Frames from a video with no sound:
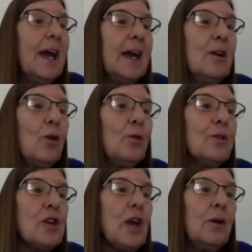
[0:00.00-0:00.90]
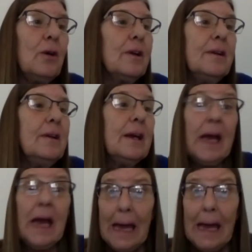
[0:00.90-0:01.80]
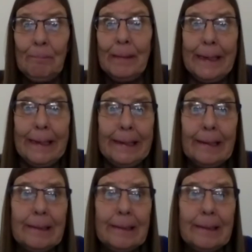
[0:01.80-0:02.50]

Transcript: and Otis shouted, "Help me!"